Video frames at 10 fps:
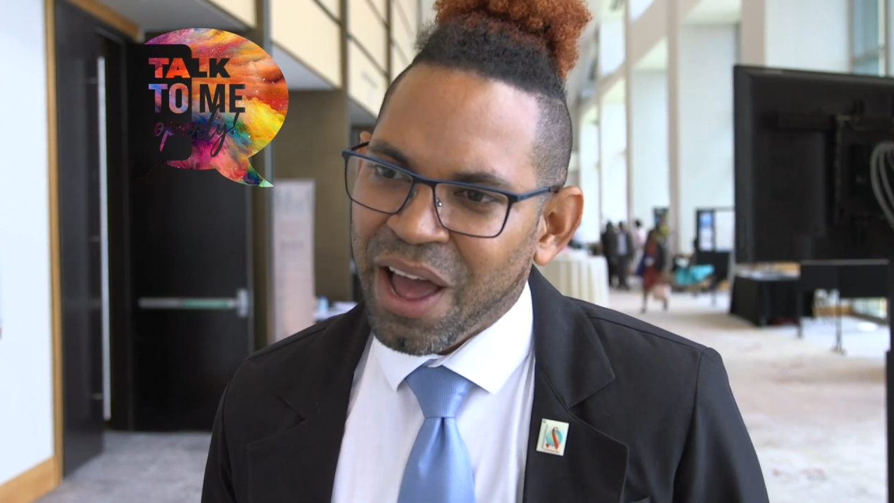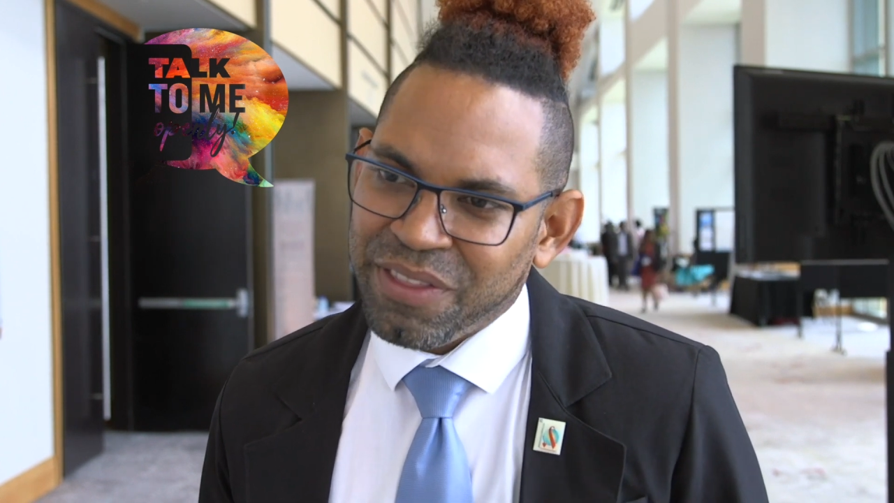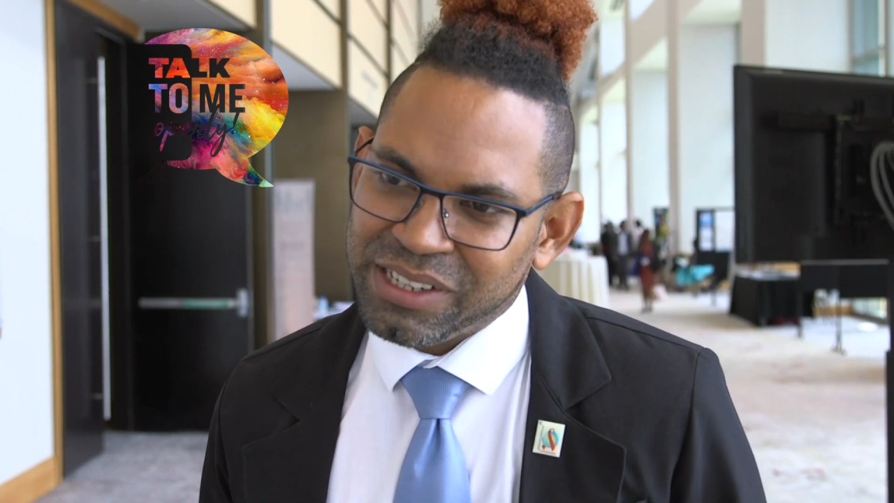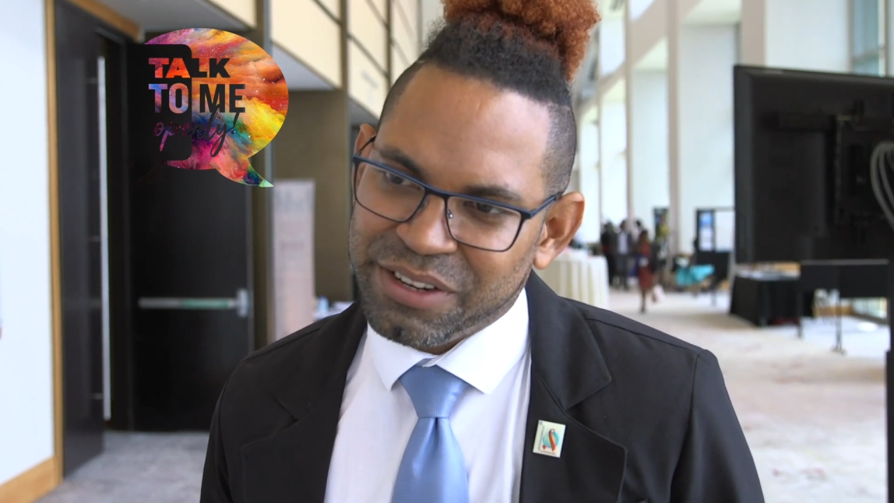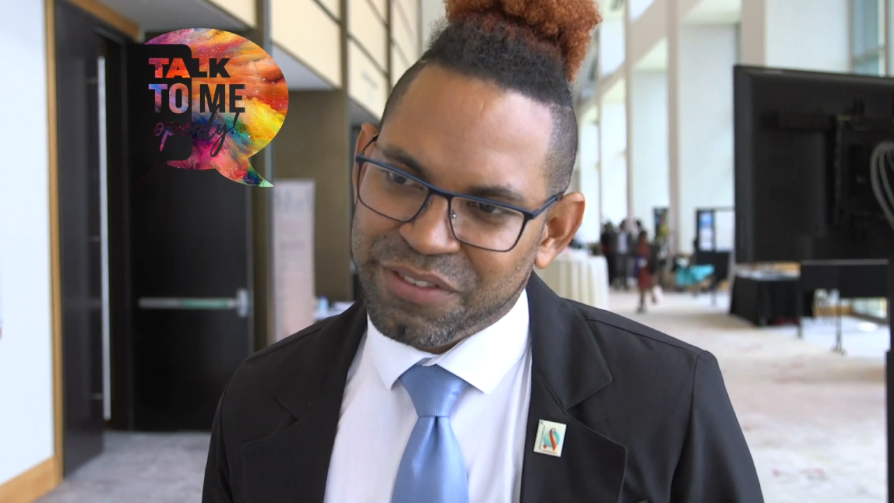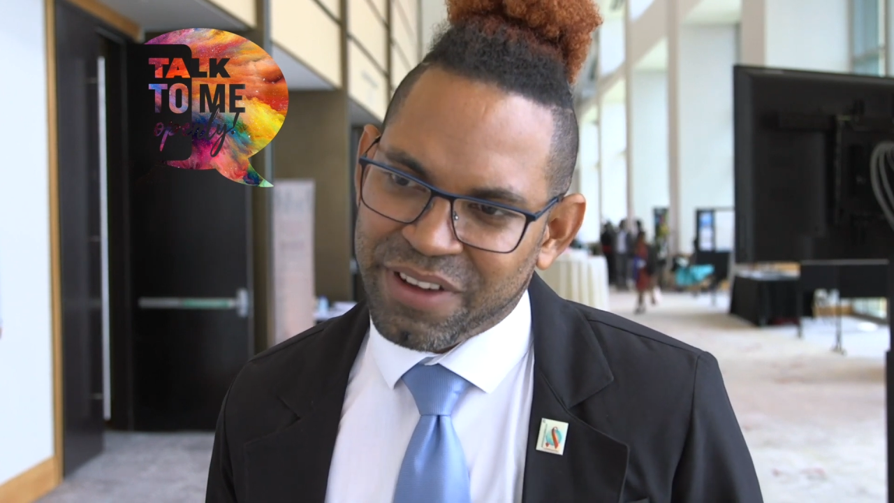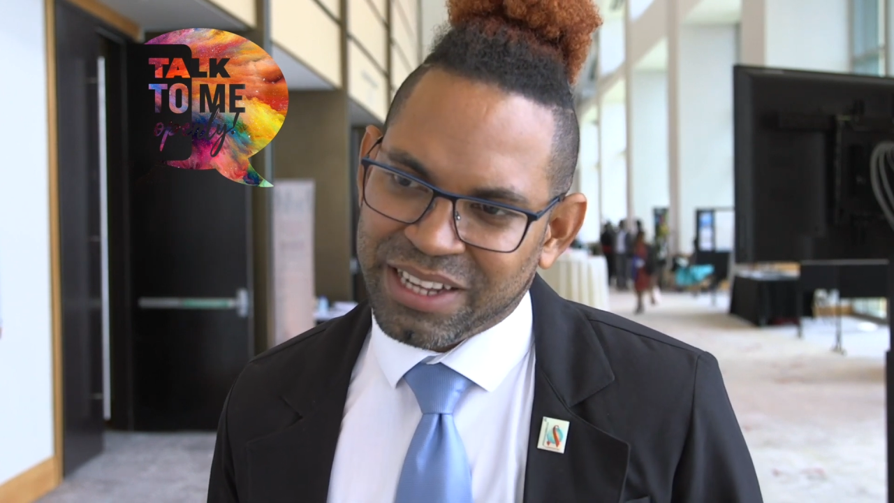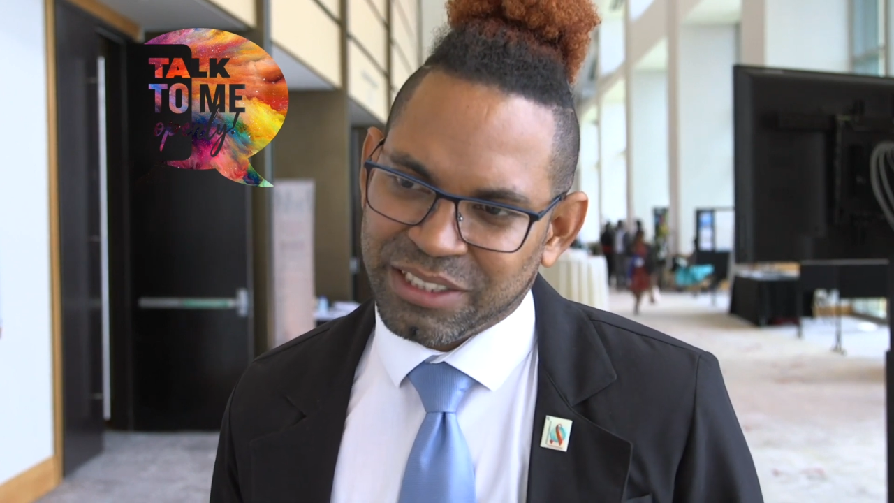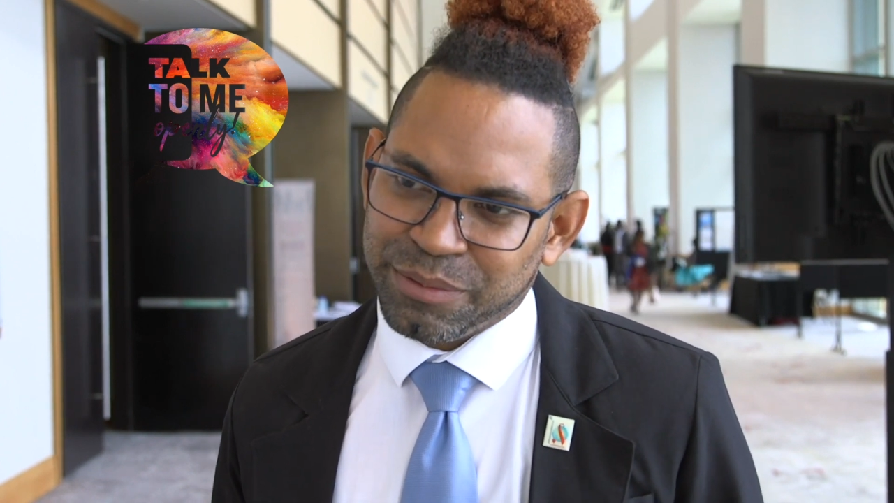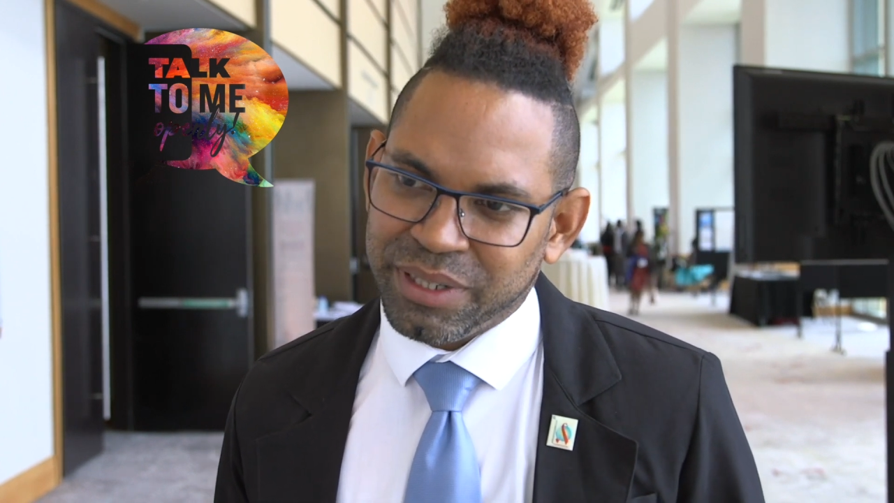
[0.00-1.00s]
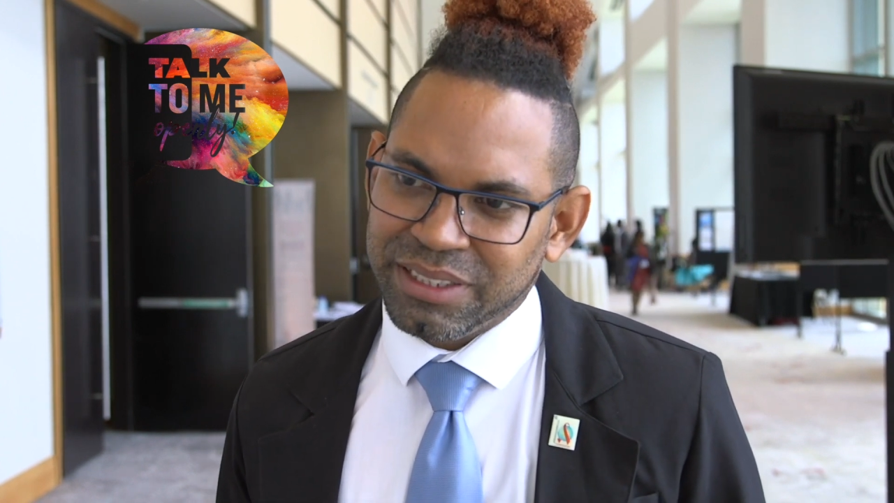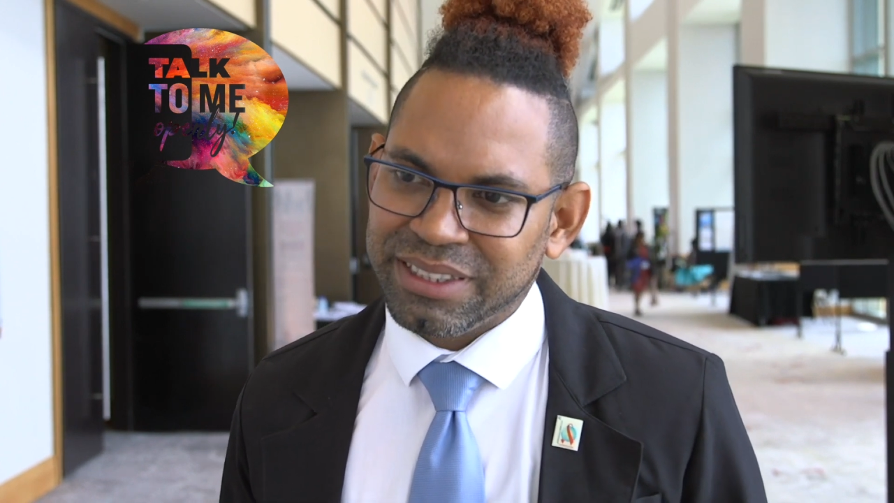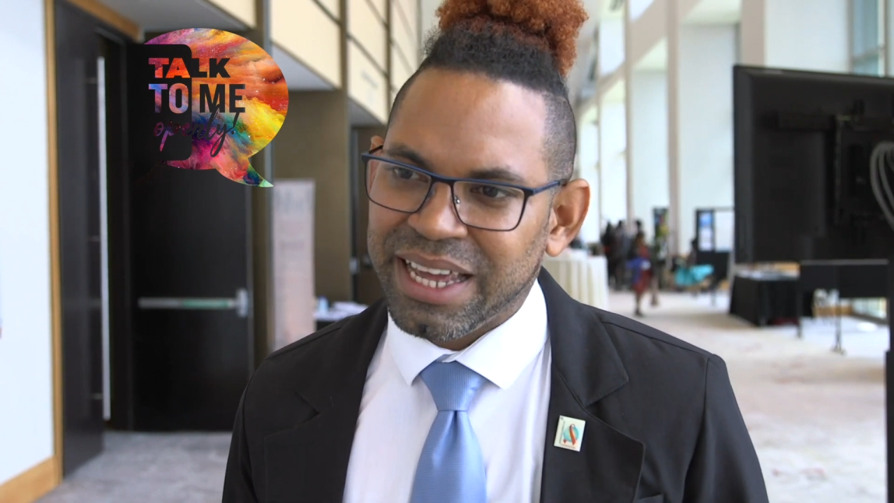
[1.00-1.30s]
other investment